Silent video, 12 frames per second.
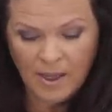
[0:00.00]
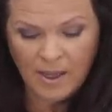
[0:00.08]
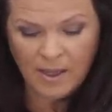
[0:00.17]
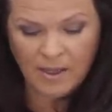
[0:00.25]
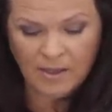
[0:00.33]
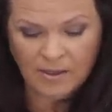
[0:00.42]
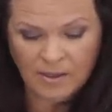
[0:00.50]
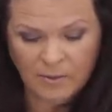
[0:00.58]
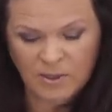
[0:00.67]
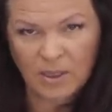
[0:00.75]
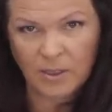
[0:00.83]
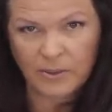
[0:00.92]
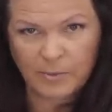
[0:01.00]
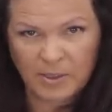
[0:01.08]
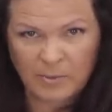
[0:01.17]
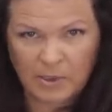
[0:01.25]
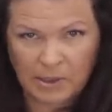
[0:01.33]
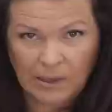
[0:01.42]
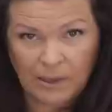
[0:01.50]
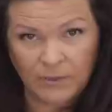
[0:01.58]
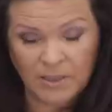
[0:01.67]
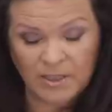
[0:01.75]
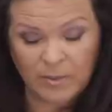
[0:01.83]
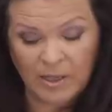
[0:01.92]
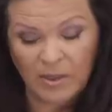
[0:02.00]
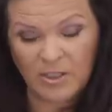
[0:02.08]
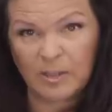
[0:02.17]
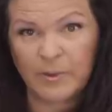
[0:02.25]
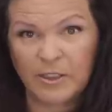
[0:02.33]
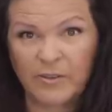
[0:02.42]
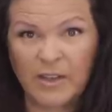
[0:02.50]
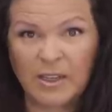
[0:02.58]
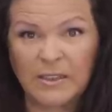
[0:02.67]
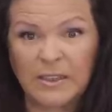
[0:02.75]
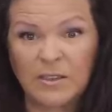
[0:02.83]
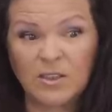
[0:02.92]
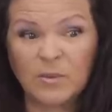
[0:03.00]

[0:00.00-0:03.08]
and it was a lot of responsibility to leave it to somebody else, especially if it had leaks.